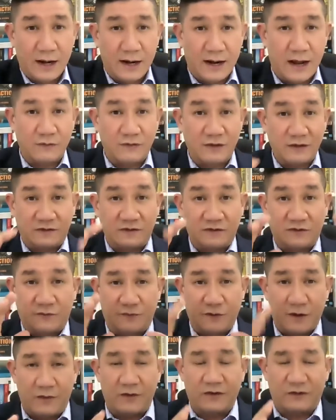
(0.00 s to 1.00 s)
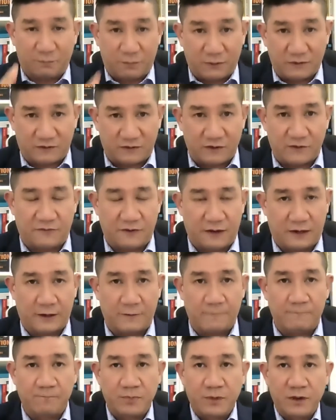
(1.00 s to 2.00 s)
Now, this is very specific
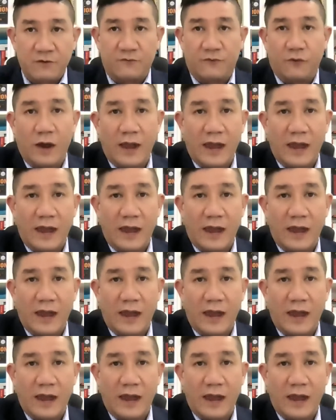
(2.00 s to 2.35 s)
for